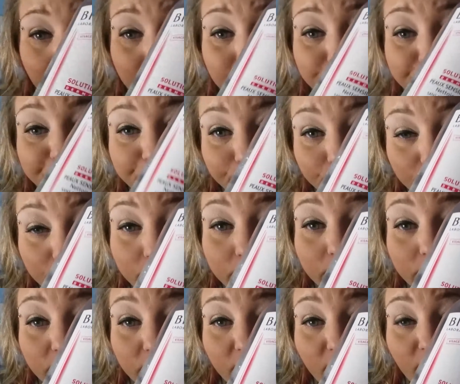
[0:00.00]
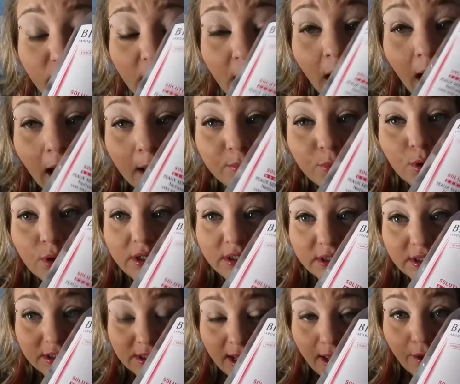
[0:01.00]
and I'm going
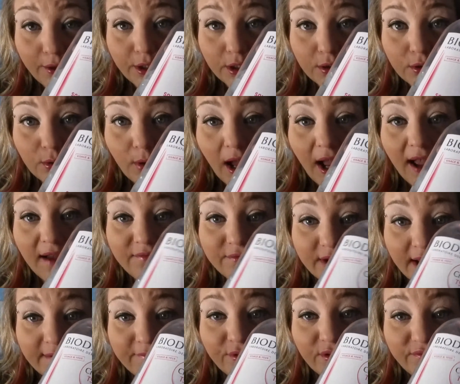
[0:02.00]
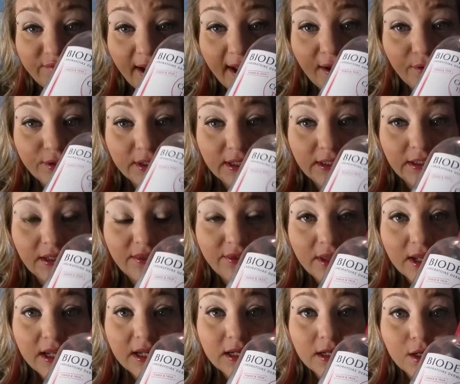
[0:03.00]
to tell you, I have never found
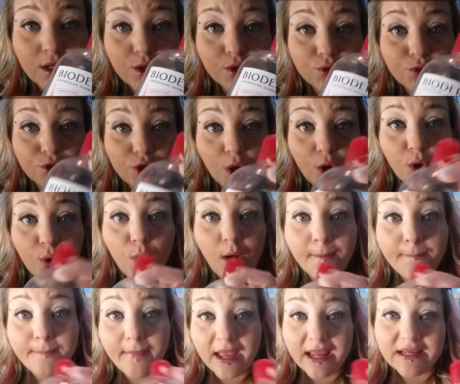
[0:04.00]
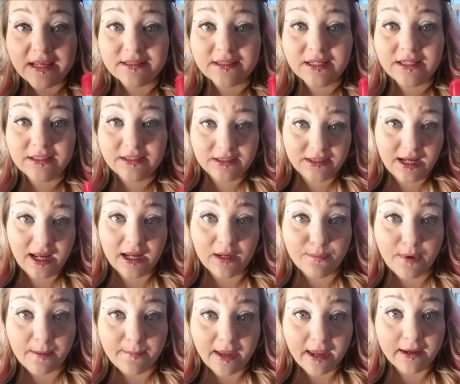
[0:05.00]
anything so amazing to take
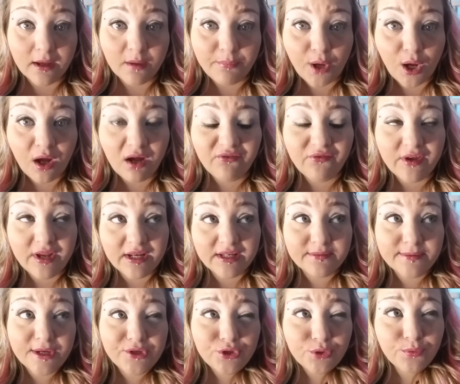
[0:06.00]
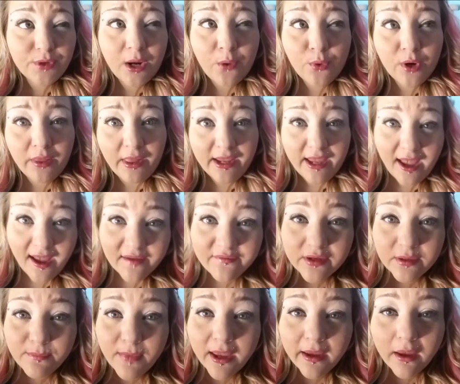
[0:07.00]
my makeup off, and especially when I wear like
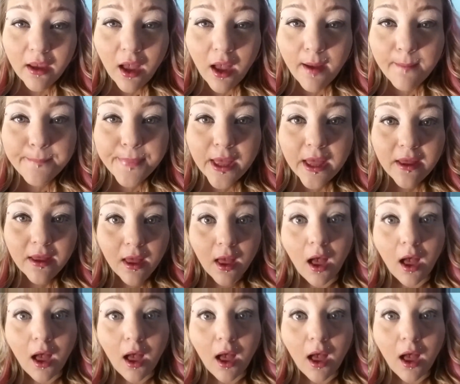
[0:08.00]
heavy makeup.